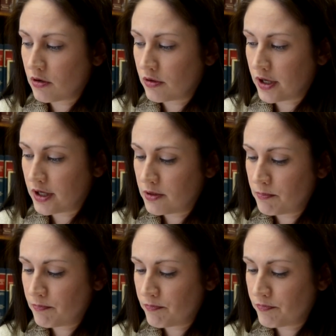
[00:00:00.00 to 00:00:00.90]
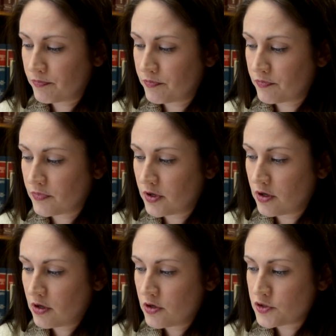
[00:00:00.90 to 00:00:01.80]
Okay.
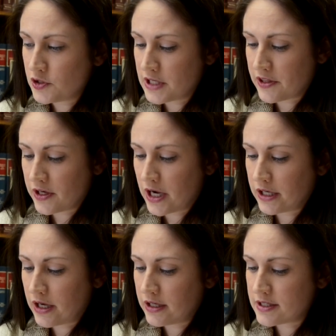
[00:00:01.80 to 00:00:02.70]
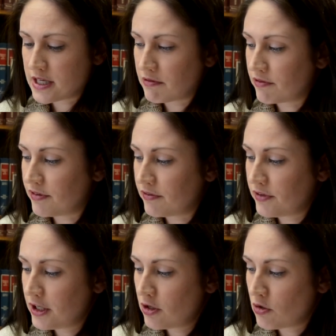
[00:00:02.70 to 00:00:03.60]
So you take the $997.50